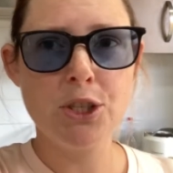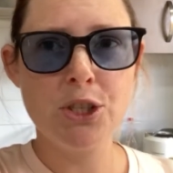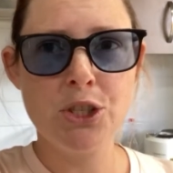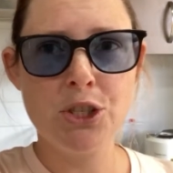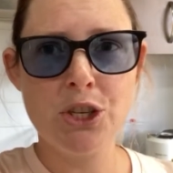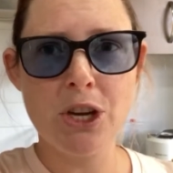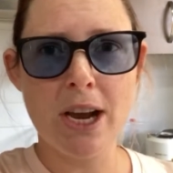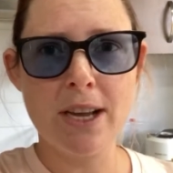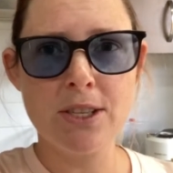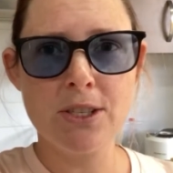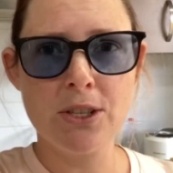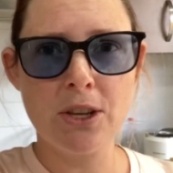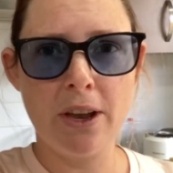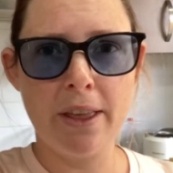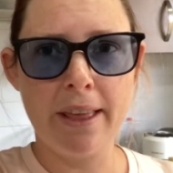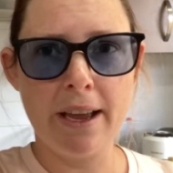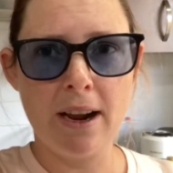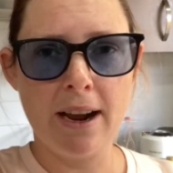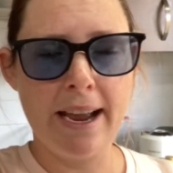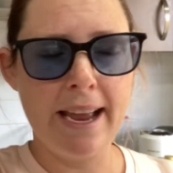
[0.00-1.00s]
just so
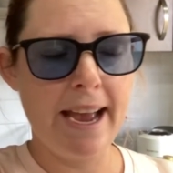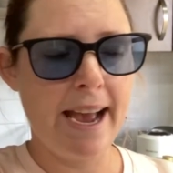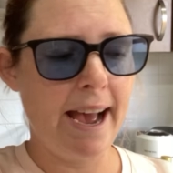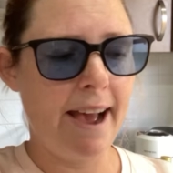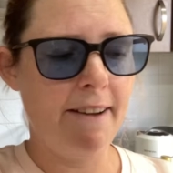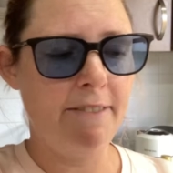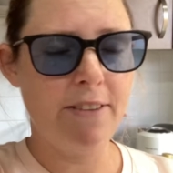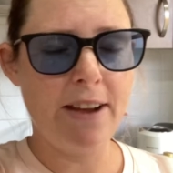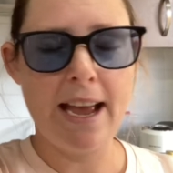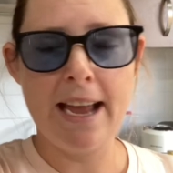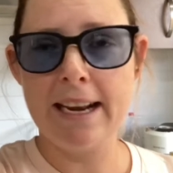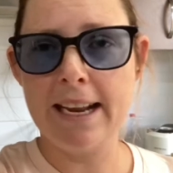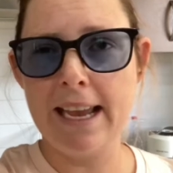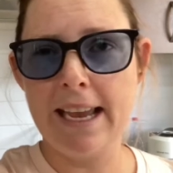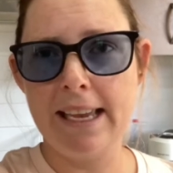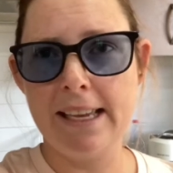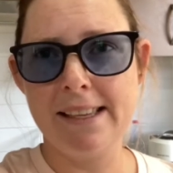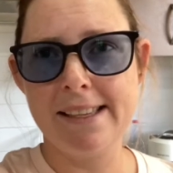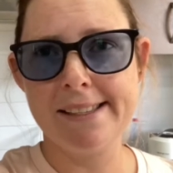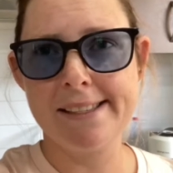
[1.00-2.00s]
that I have an
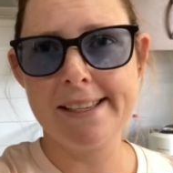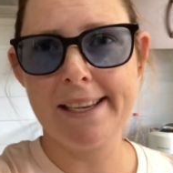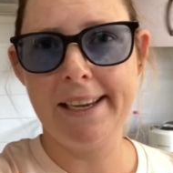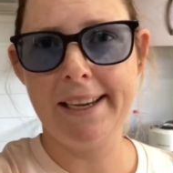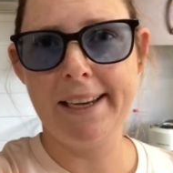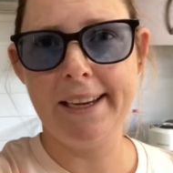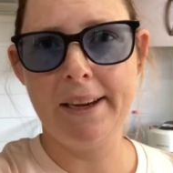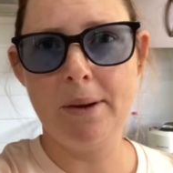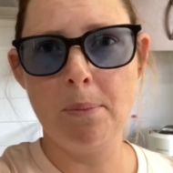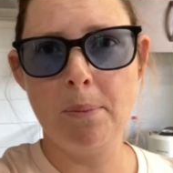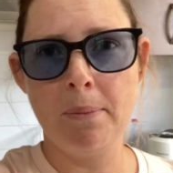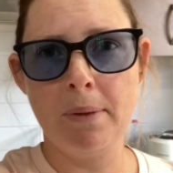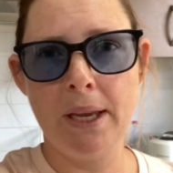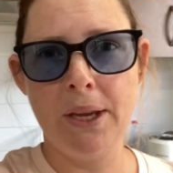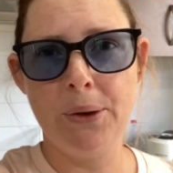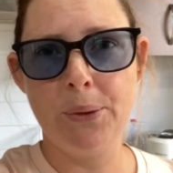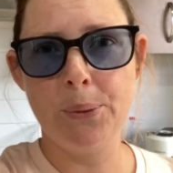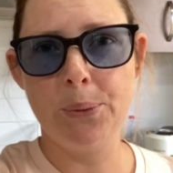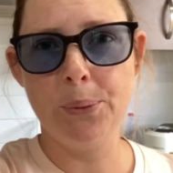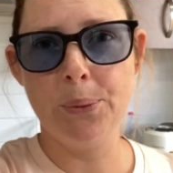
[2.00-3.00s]
easy
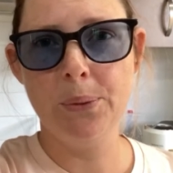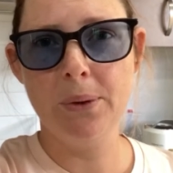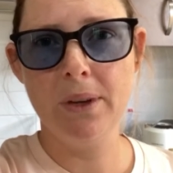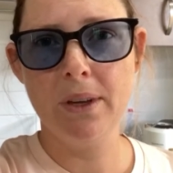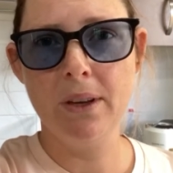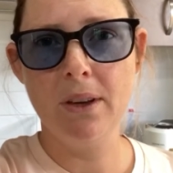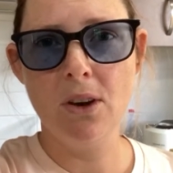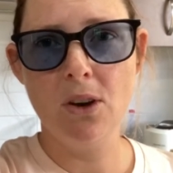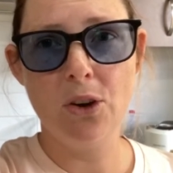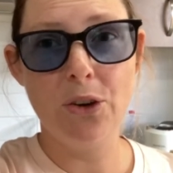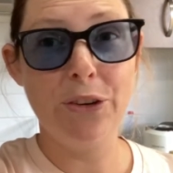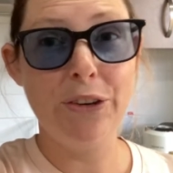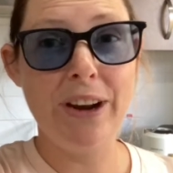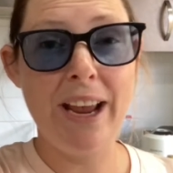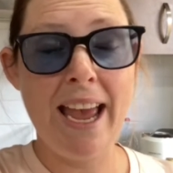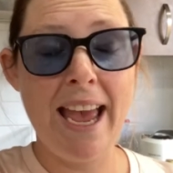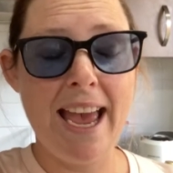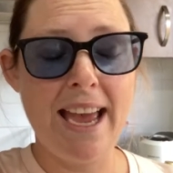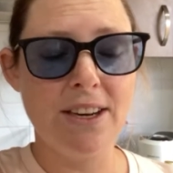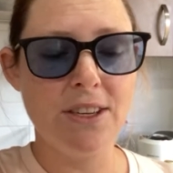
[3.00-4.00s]
meal on
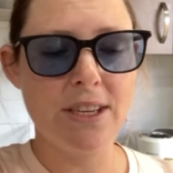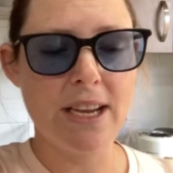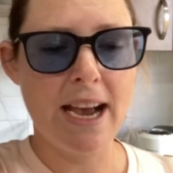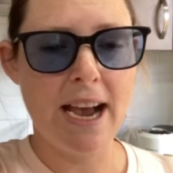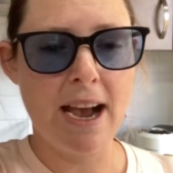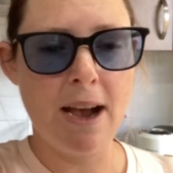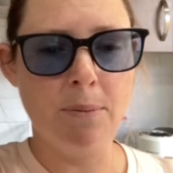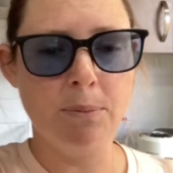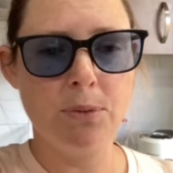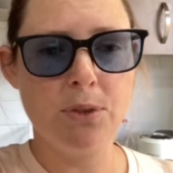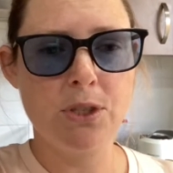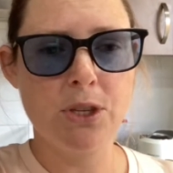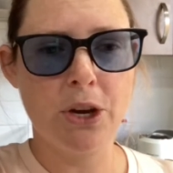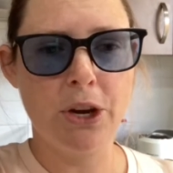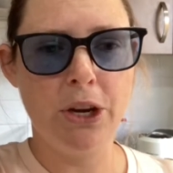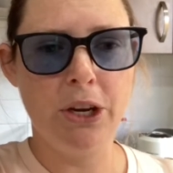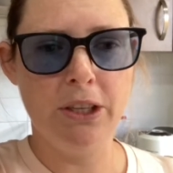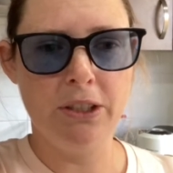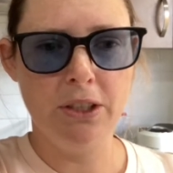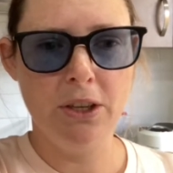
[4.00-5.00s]
hand.
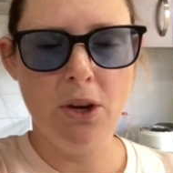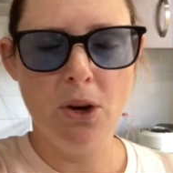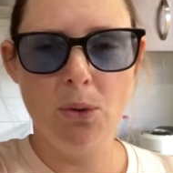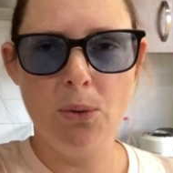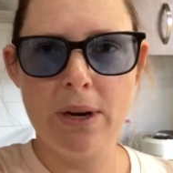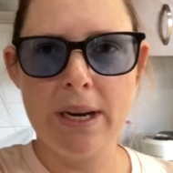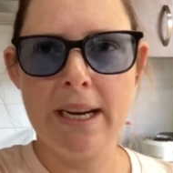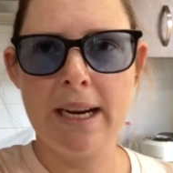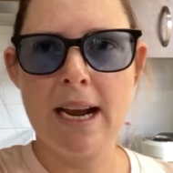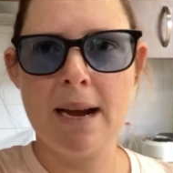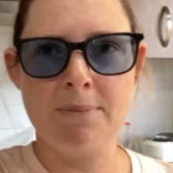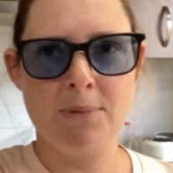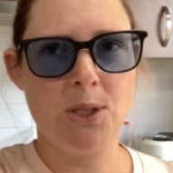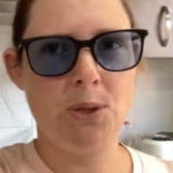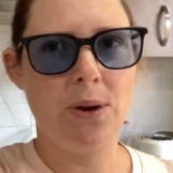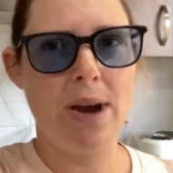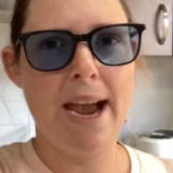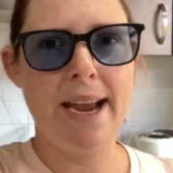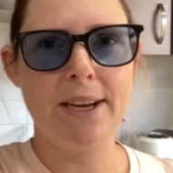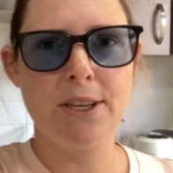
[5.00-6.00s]
So when it comes to
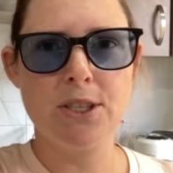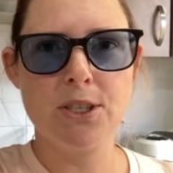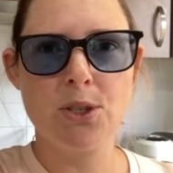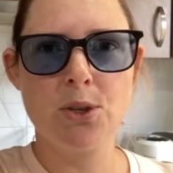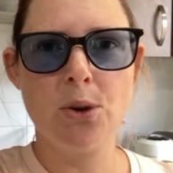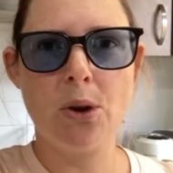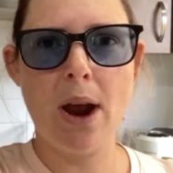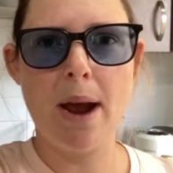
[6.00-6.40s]
it, I can just cook